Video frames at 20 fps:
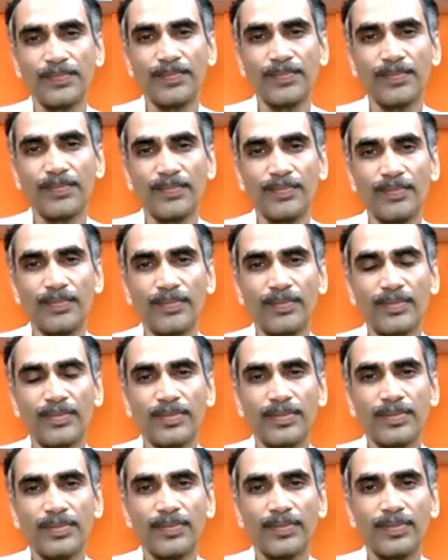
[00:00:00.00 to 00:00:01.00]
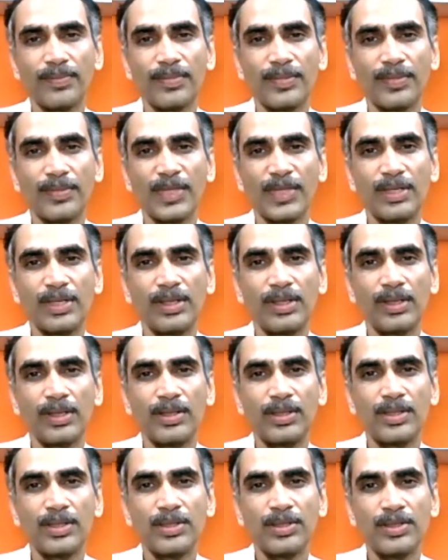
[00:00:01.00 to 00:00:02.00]

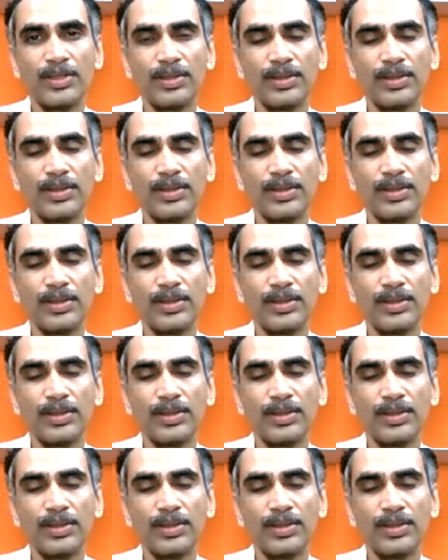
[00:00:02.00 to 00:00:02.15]
No one is speaking in this clip.